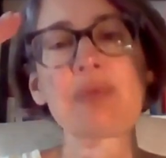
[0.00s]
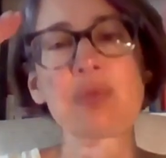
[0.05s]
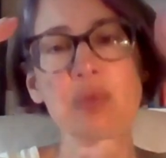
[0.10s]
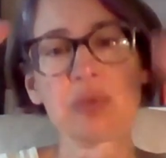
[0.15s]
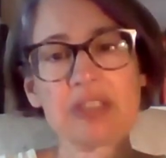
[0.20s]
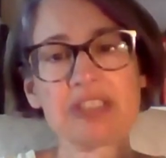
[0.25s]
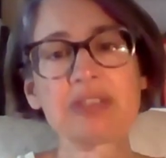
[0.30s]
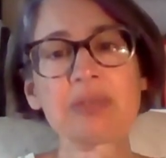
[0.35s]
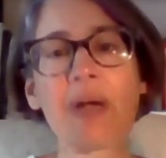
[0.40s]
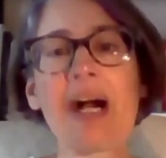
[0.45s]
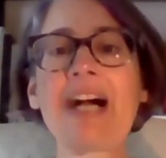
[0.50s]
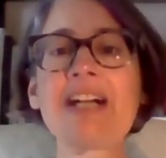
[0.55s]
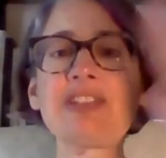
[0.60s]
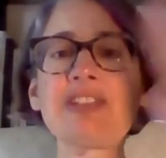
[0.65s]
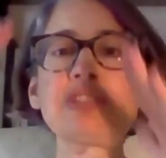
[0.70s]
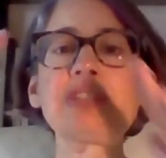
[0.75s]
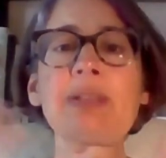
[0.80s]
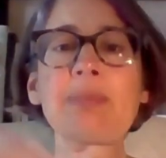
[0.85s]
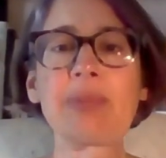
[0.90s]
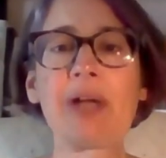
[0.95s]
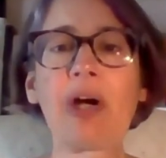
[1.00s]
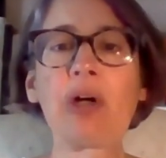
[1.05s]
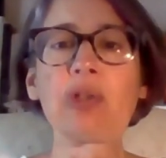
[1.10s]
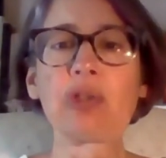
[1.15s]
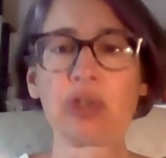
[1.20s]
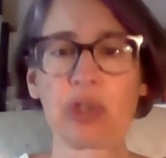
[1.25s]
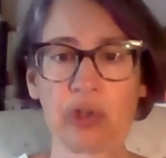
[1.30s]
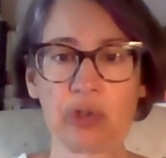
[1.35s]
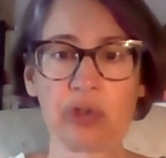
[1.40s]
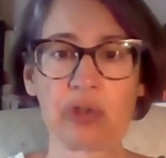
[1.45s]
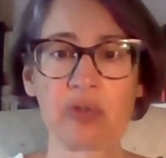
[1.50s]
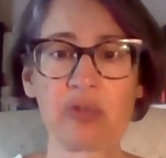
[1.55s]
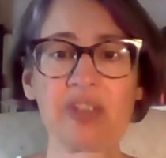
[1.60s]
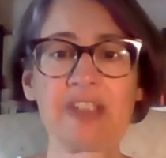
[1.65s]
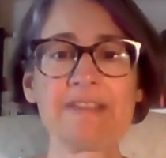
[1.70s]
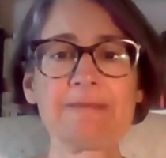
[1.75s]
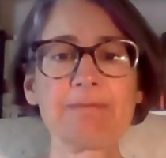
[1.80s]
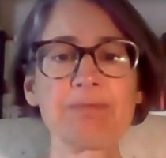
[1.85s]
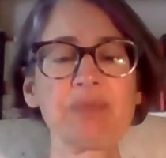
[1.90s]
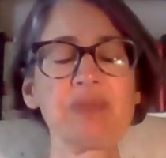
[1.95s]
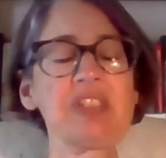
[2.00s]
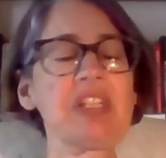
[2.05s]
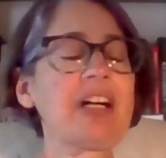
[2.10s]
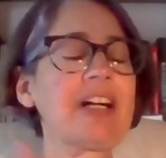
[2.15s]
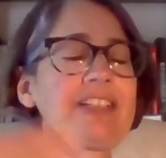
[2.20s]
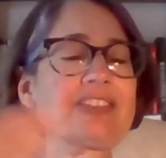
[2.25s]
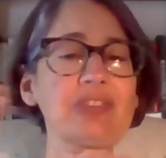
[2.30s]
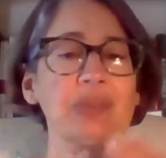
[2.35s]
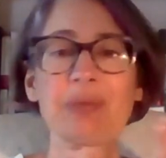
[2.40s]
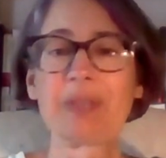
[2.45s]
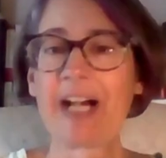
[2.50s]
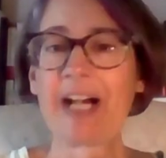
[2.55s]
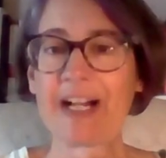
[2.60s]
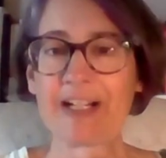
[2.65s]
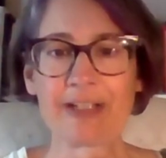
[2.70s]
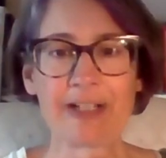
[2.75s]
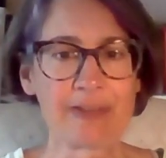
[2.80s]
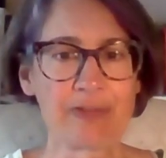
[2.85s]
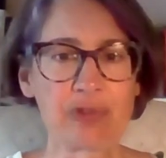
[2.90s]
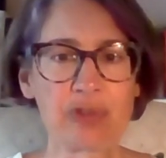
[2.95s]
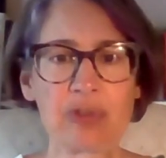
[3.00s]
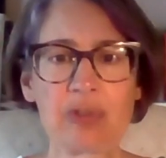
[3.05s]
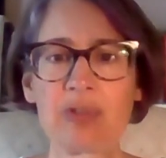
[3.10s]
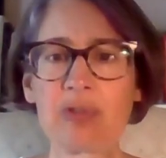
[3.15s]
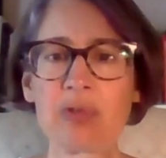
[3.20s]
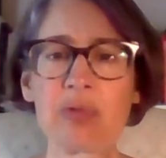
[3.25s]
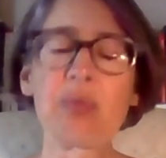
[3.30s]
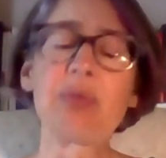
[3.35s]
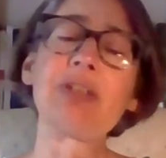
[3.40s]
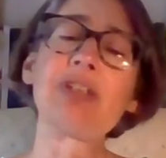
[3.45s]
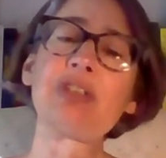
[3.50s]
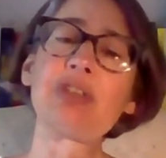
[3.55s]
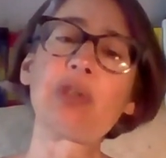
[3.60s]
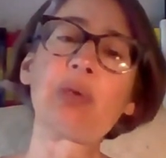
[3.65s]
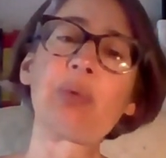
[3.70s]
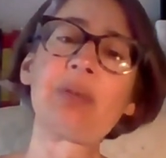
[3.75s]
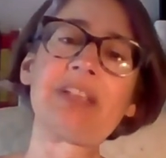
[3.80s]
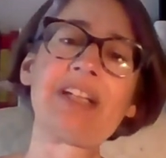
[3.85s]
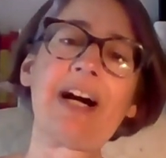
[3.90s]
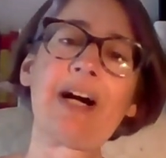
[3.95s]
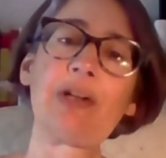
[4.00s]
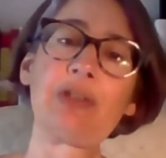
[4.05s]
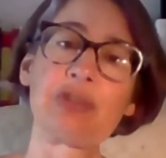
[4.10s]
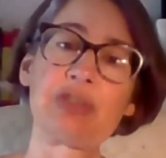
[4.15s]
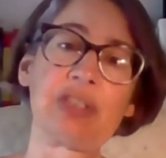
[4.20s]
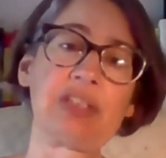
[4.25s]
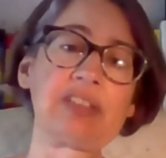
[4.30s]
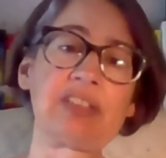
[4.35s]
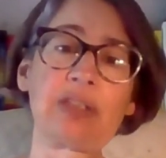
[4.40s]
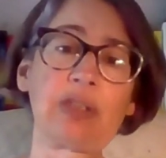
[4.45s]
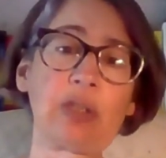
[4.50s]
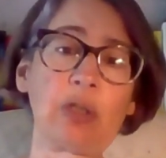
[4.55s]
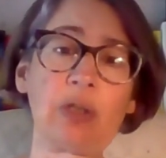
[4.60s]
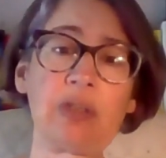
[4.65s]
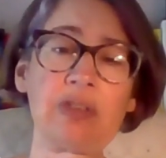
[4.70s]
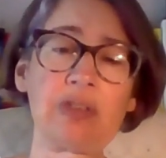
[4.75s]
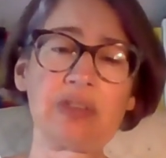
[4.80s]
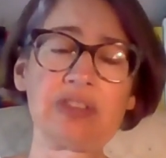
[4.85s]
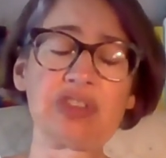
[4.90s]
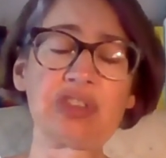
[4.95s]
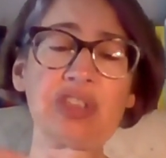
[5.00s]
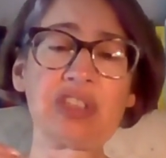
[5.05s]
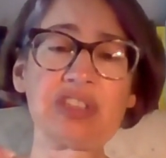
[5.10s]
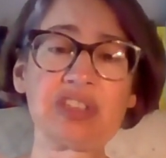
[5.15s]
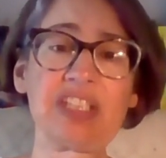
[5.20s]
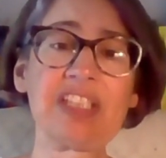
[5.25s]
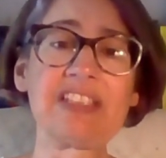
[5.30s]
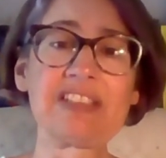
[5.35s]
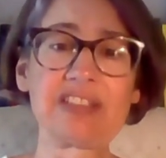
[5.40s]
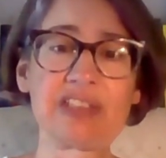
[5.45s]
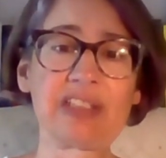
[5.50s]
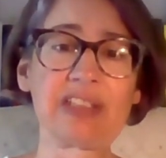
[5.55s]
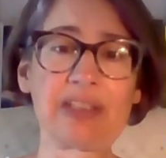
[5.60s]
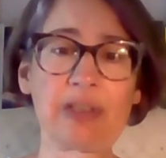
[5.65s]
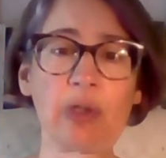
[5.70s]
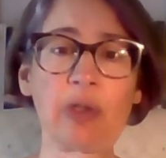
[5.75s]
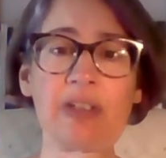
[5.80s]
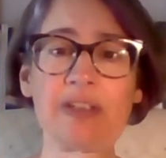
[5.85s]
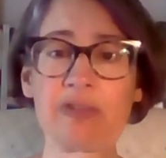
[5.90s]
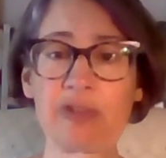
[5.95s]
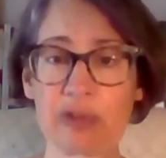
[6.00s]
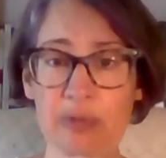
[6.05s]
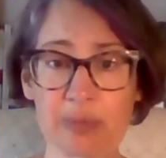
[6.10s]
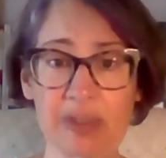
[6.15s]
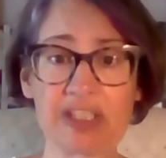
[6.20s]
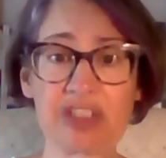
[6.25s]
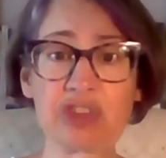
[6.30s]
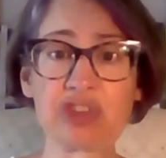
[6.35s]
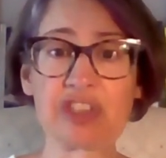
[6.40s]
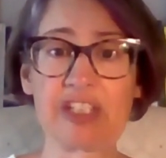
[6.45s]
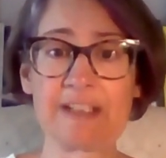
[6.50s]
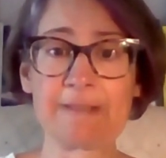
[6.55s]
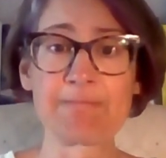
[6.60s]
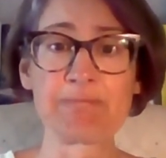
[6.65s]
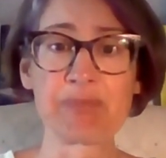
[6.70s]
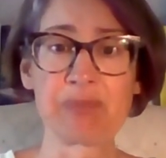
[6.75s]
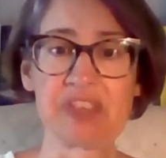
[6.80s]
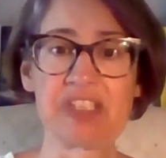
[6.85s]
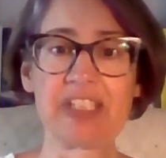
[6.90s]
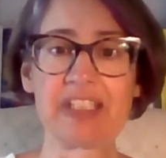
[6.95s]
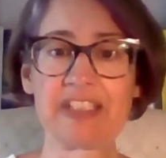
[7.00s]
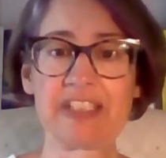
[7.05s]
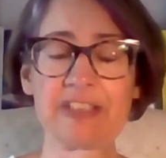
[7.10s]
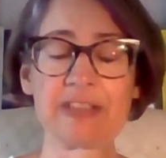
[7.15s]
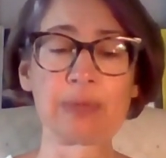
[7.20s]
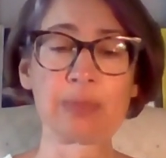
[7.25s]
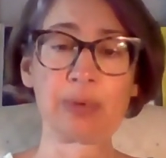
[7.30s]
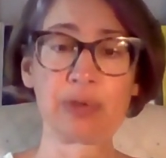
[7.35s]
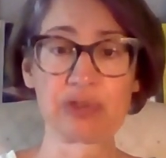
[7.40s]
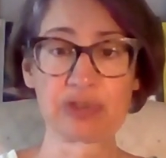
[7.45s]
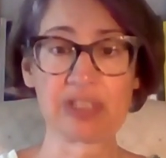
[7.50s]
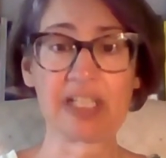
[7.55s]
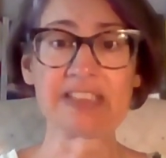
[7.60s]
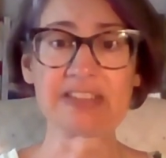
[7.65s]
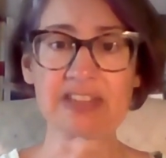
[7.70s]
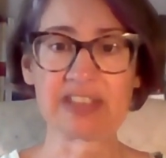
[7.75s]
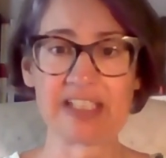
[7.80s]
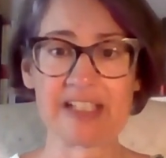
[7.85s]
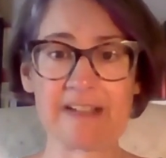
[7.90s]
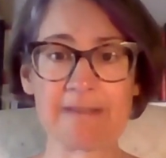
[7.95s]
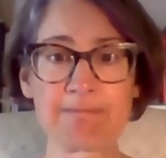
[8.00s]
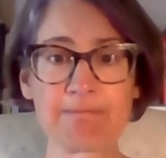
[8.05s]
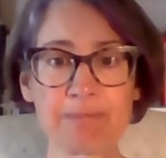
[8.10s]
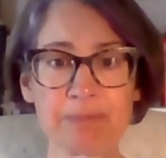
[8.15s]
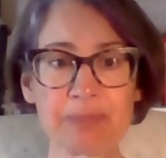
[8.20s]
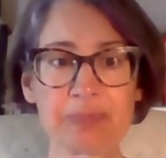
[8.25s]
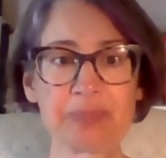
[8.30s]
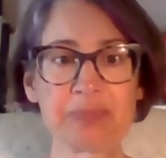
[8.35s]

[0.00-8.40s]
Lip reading: with back to the bell curve, if you're familiar with how statistical information is presented,